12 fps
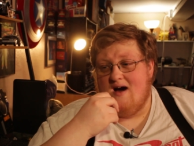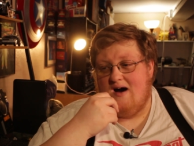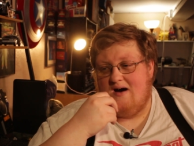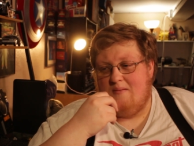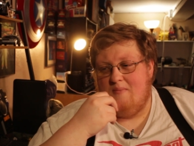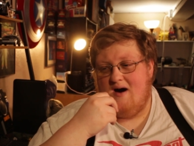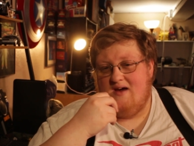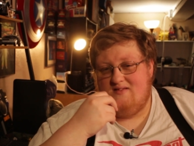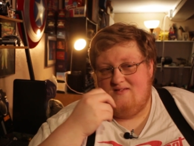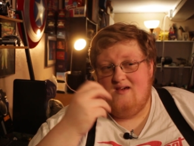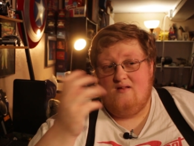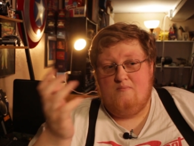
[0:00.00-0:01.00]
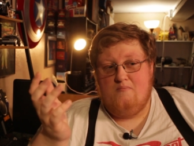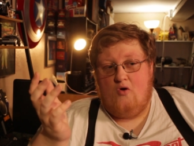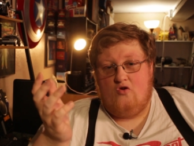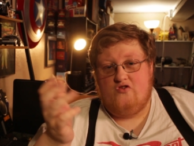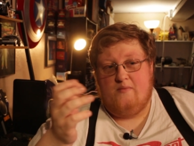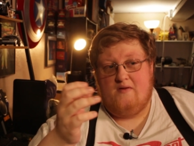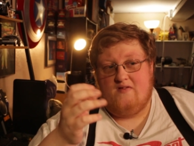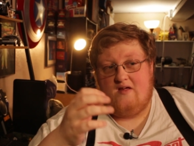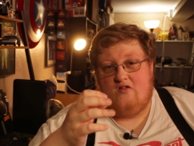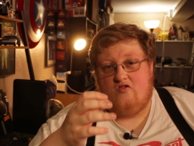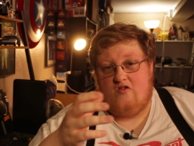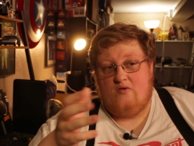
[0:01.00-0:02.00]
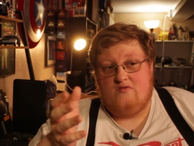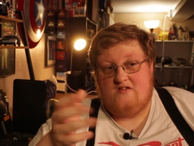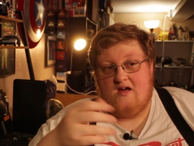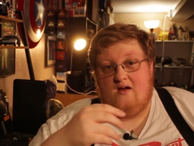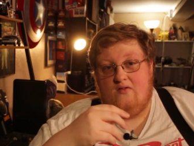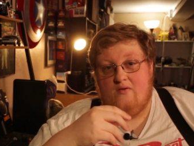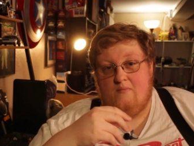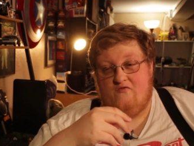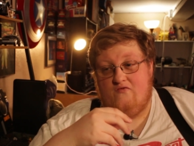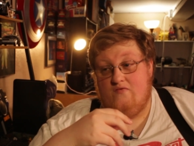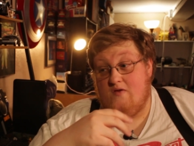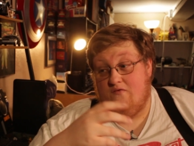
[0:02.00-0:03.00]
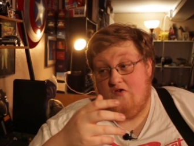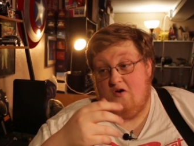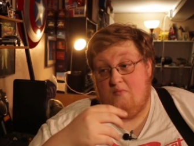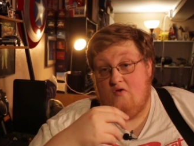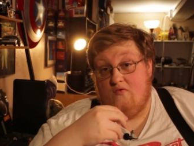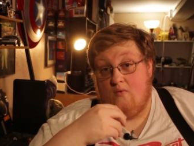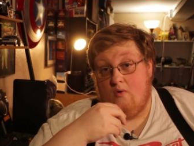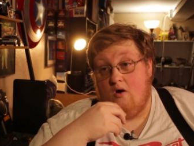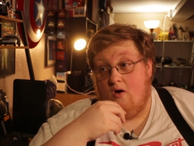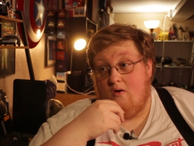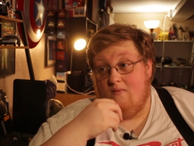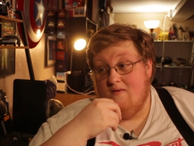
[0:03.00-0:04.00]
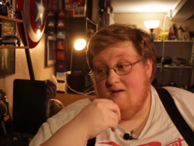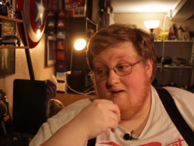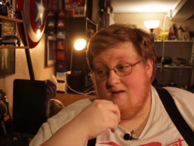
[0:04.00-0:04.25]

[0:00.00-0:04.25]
I did ultimately still dig the film overall.